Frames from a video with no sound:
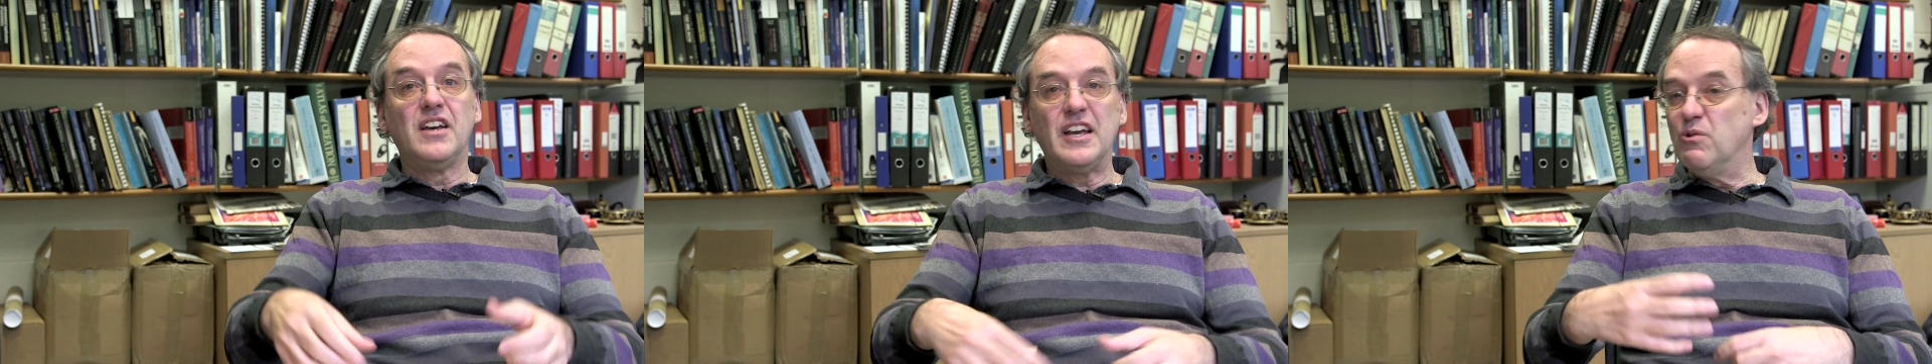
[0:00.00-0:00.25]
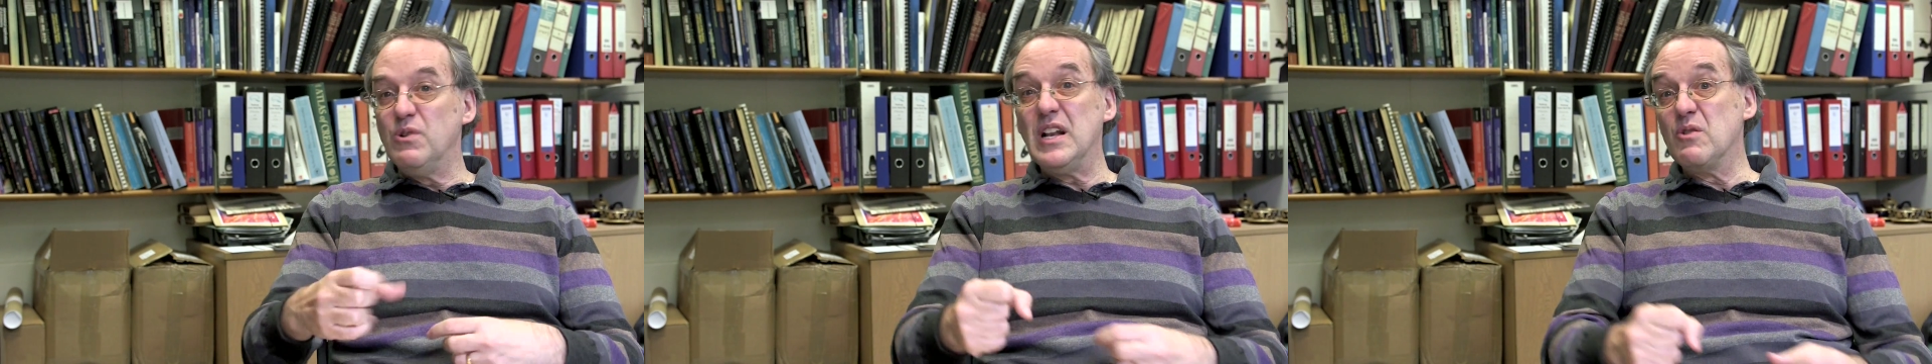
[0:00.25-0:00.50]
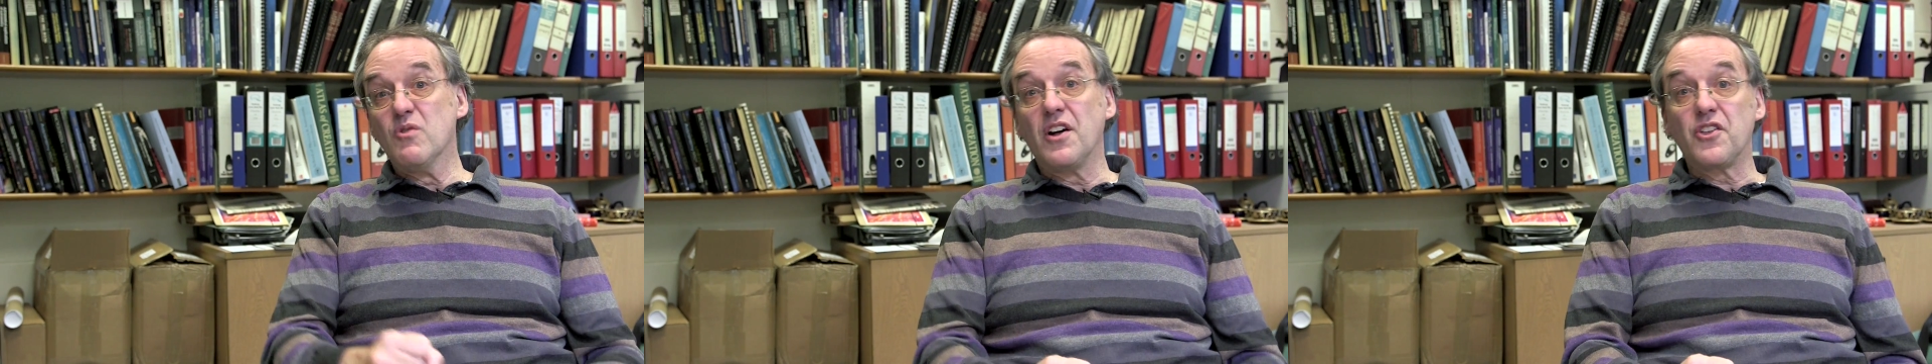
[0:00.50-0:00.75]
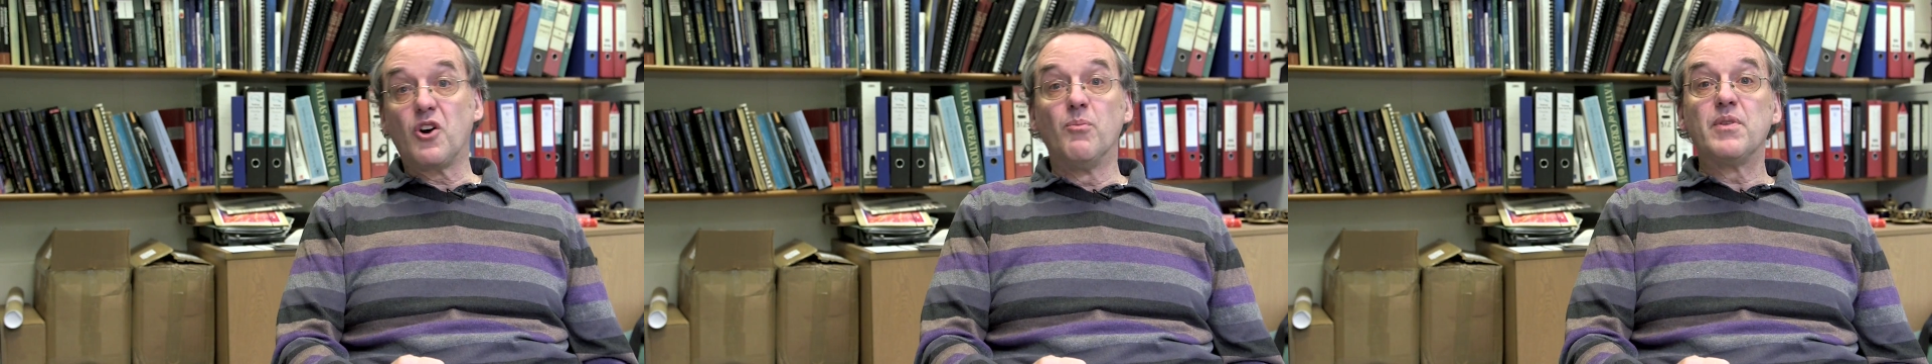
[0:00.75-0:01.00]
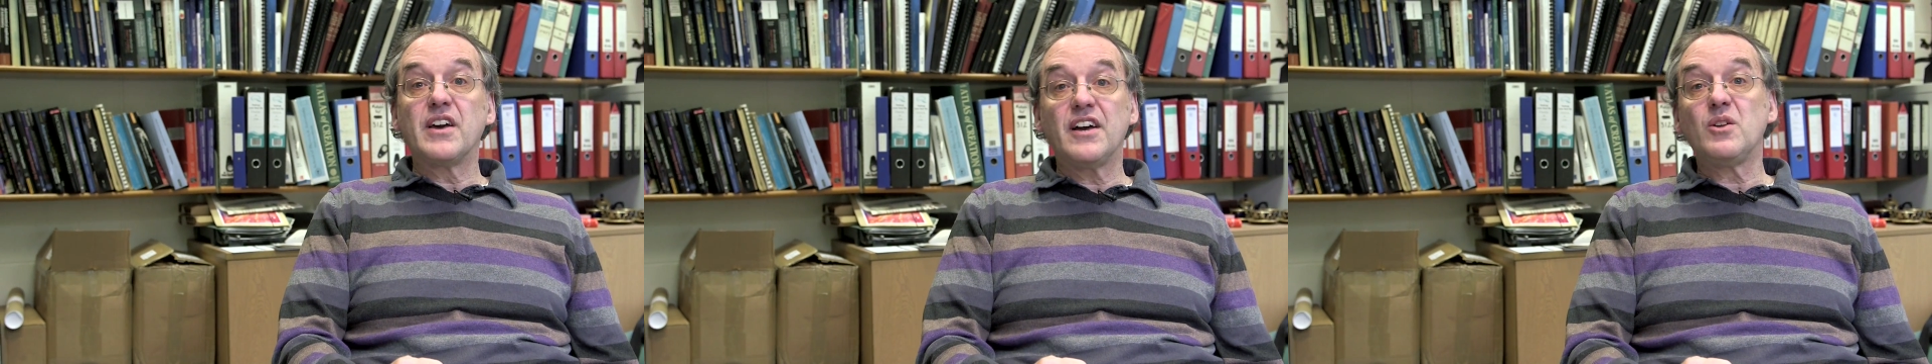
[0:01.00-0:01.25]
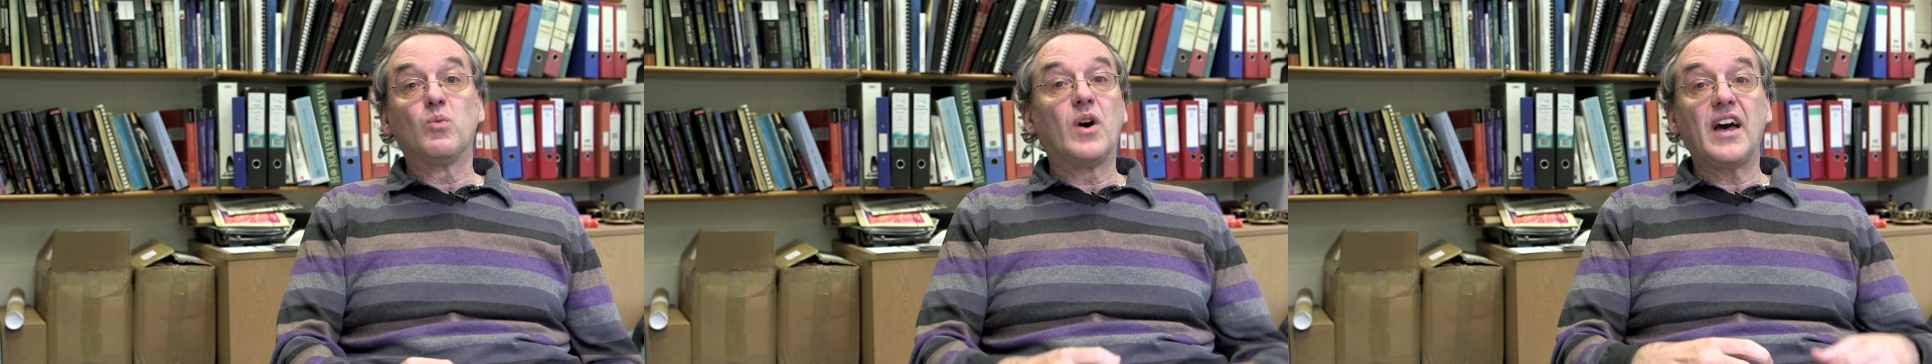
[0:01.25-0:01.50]
in a really rather
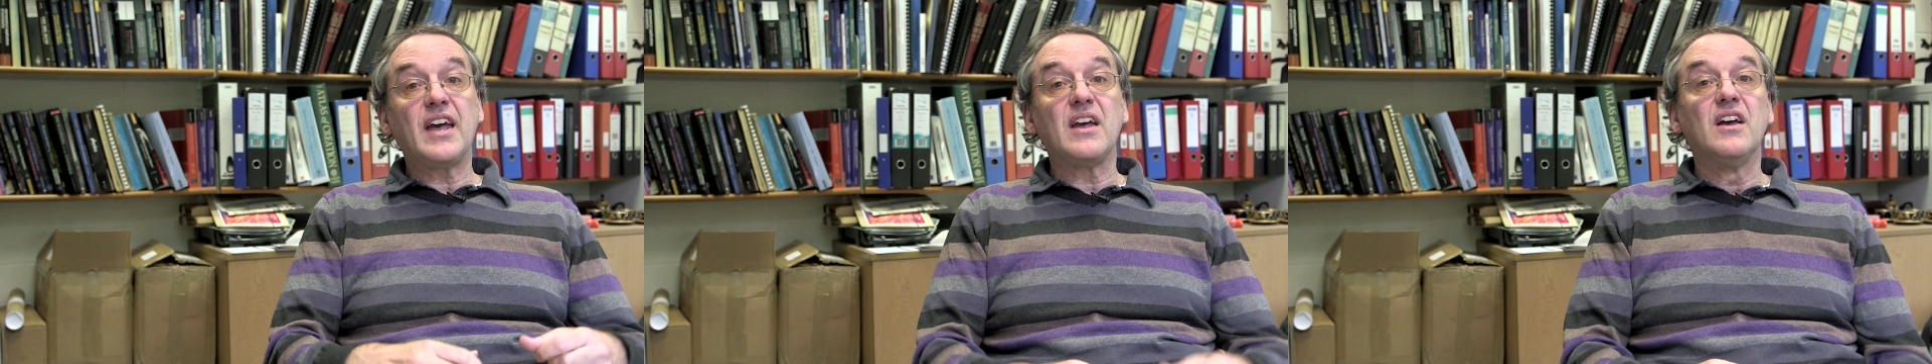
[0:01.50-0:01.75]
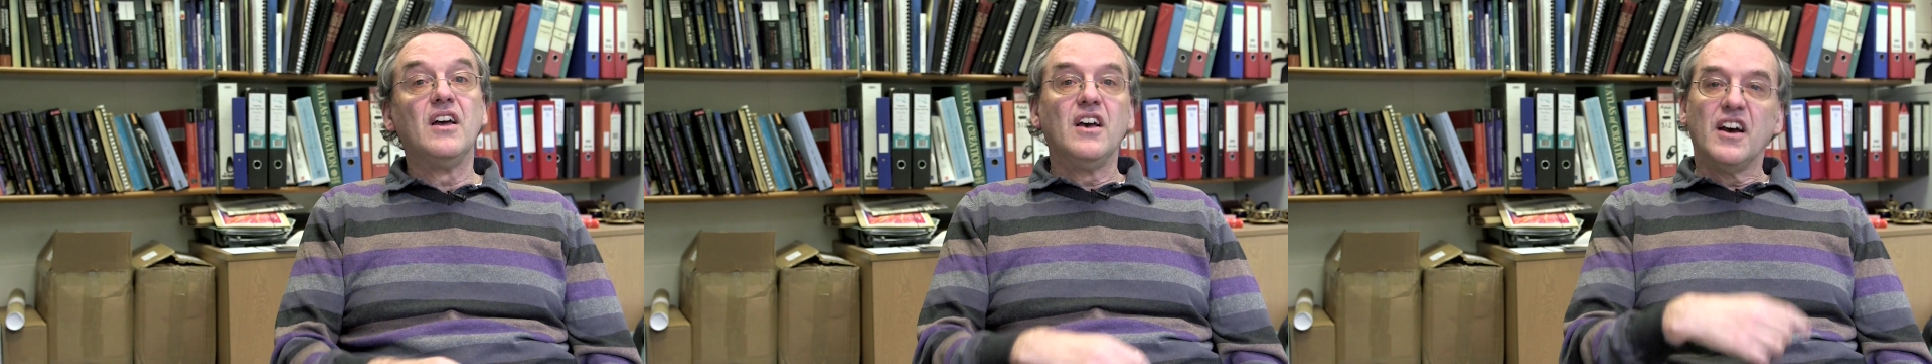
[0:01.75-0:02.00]
complicated way.